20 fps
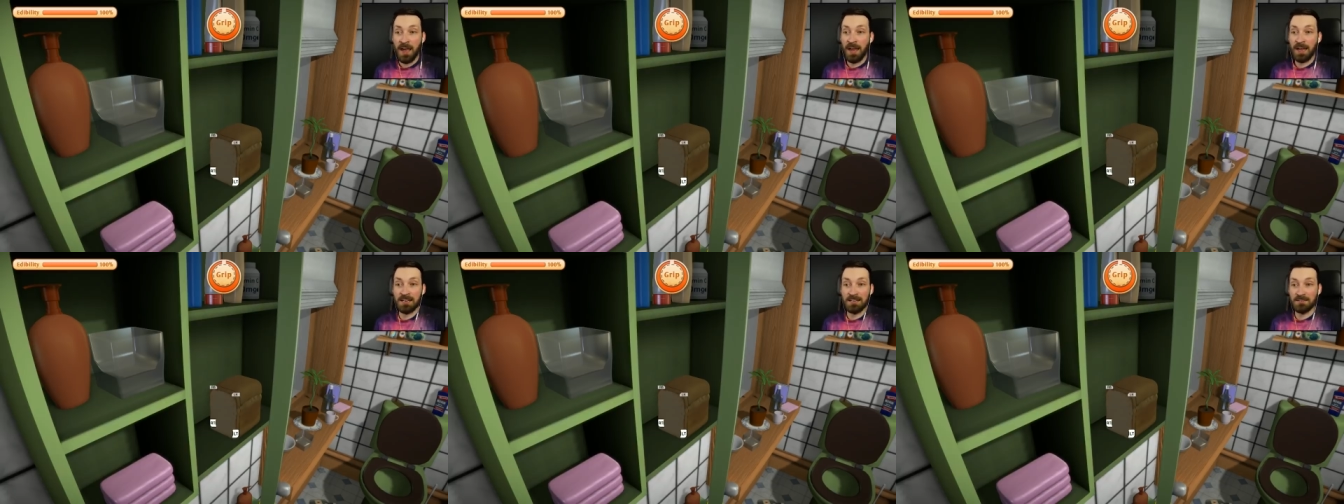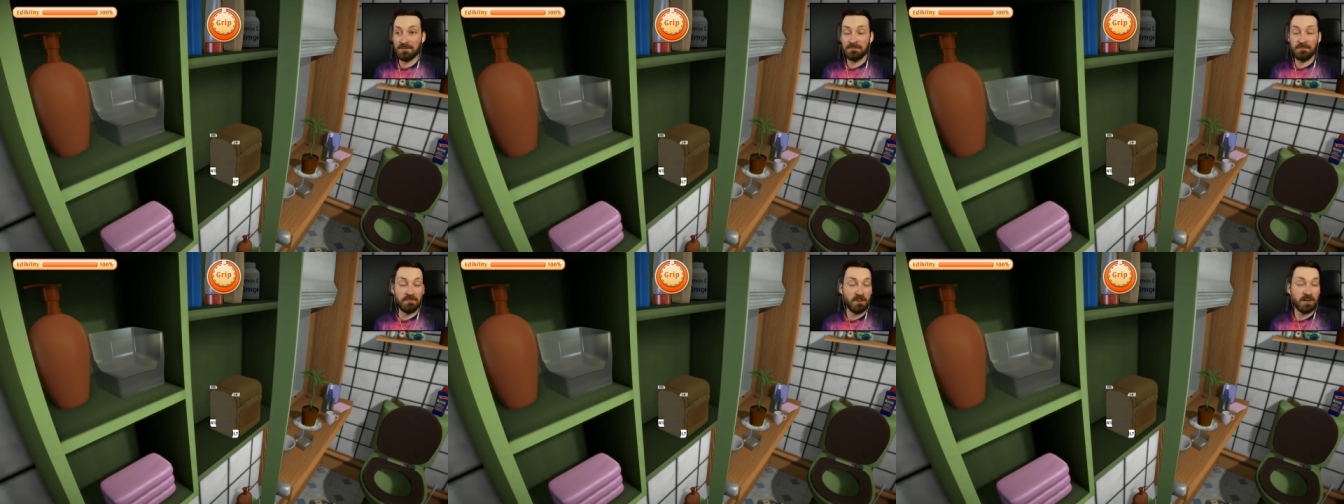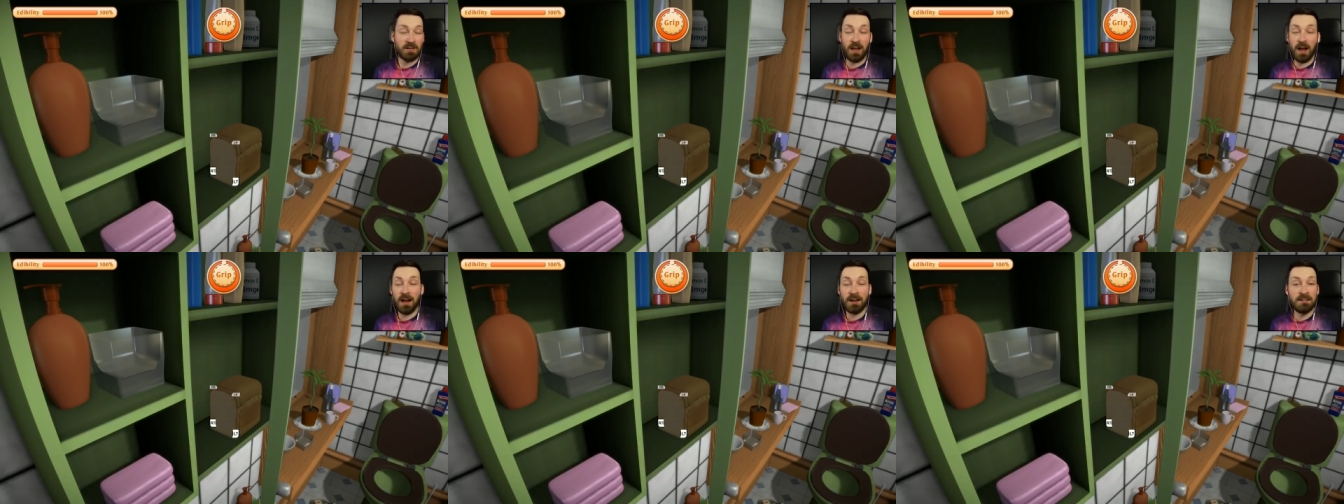and
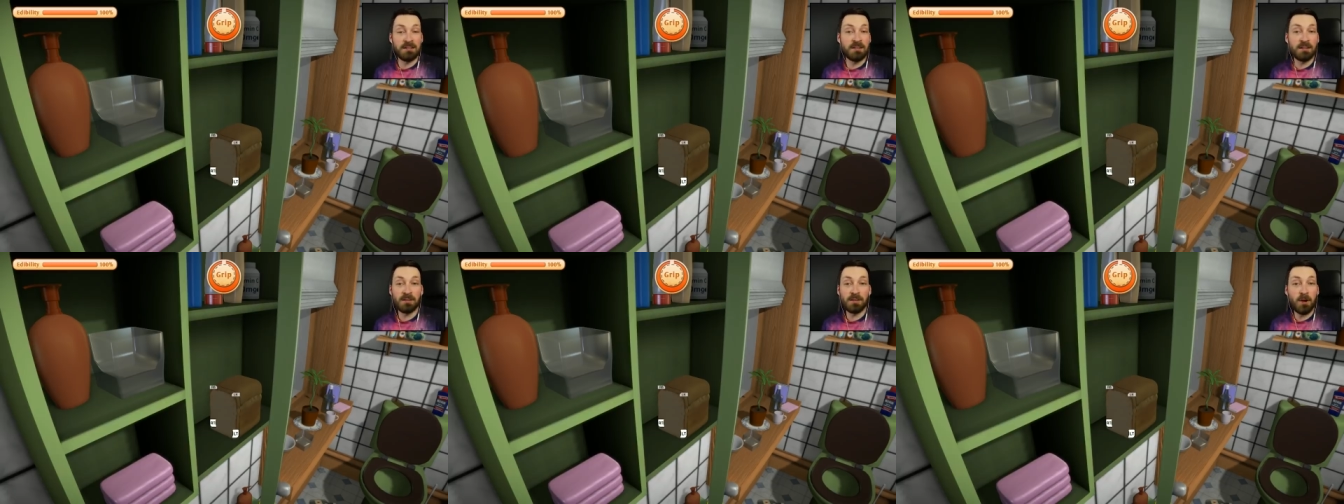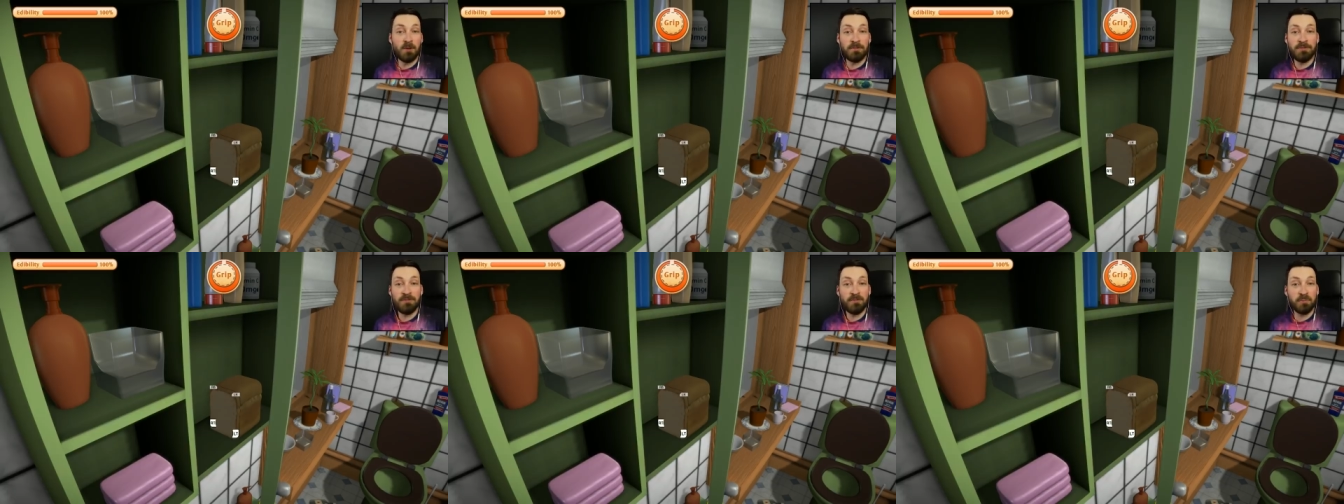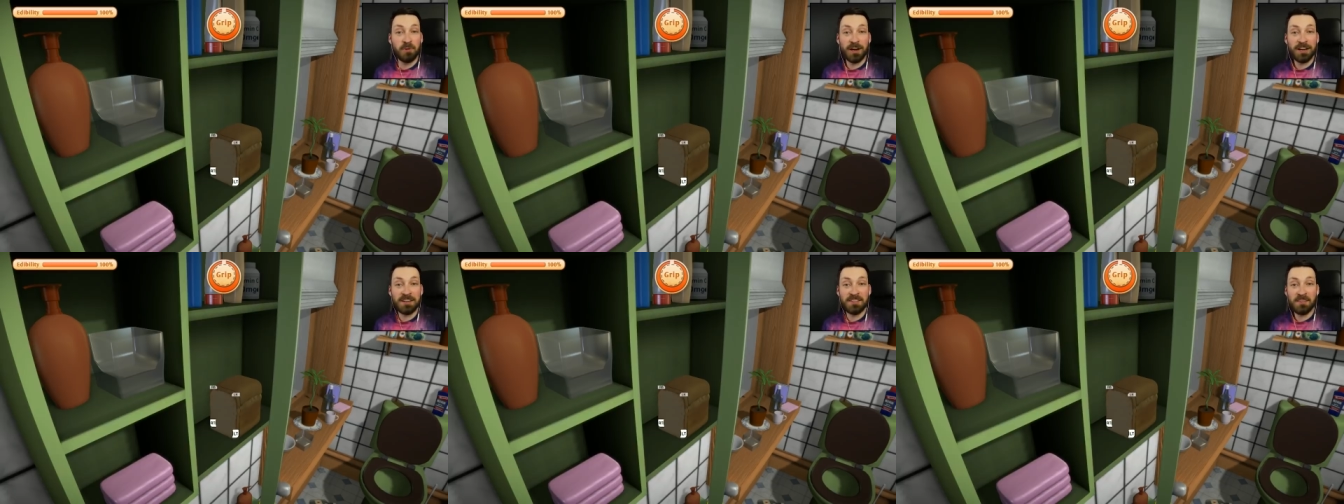forgotten a loaf of
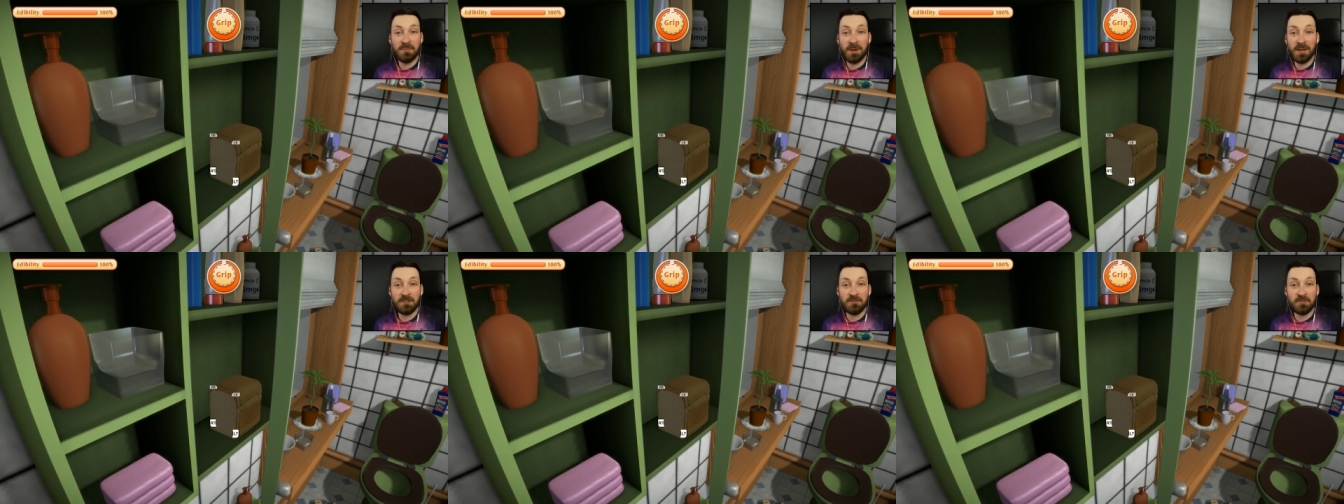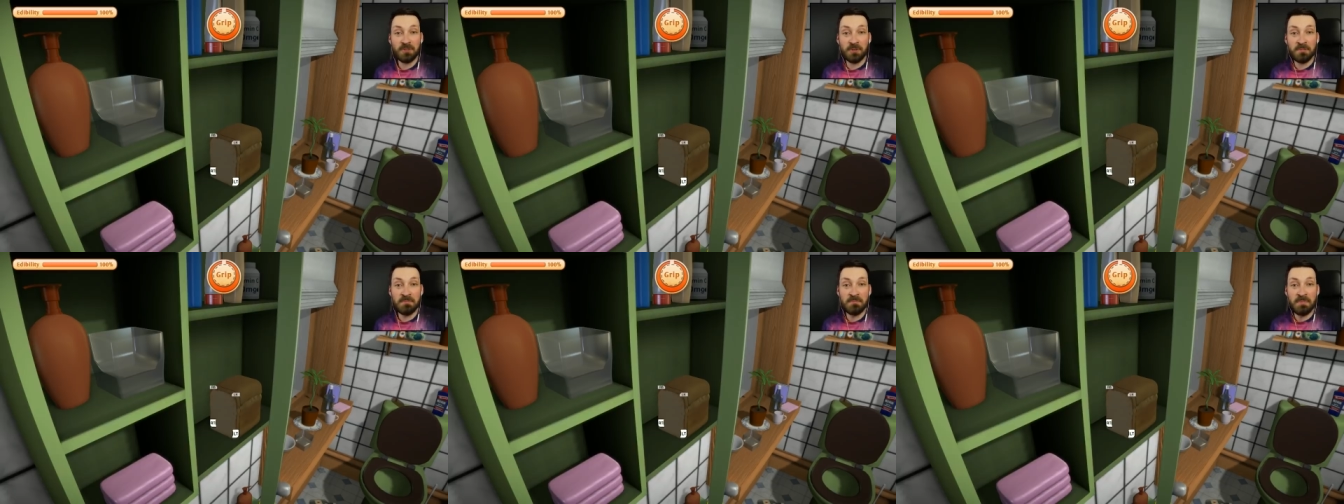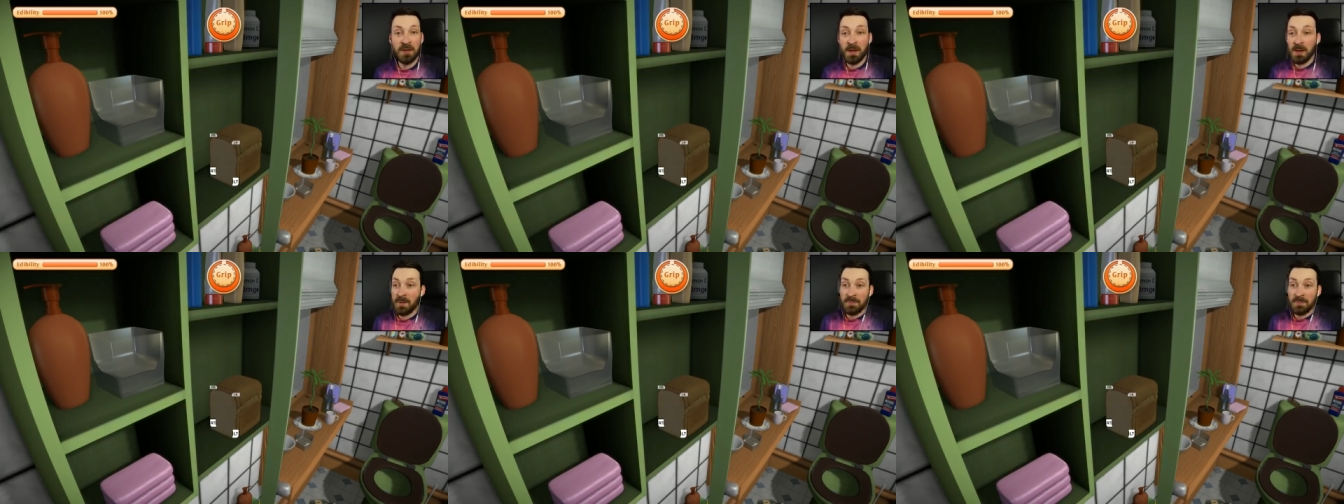bread in the bedroom.